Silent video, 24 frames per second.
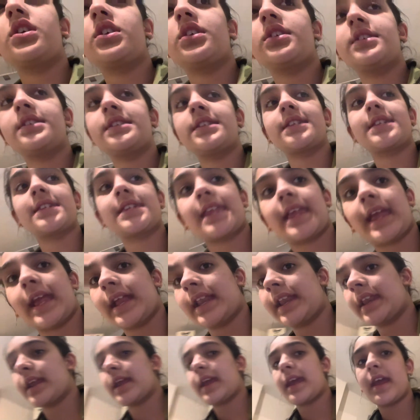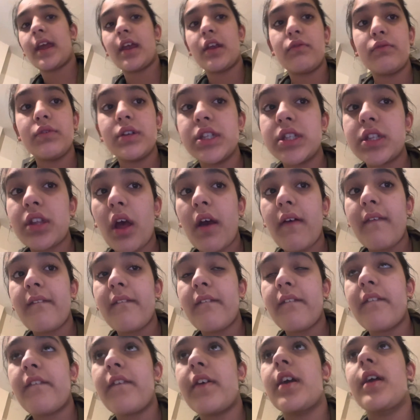skincare
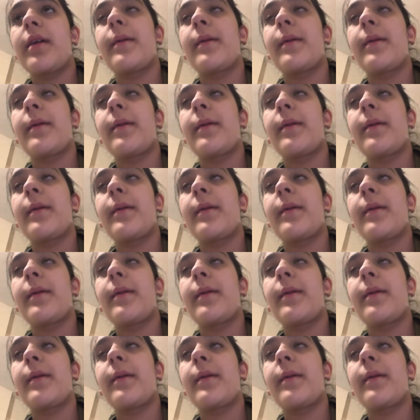stuff.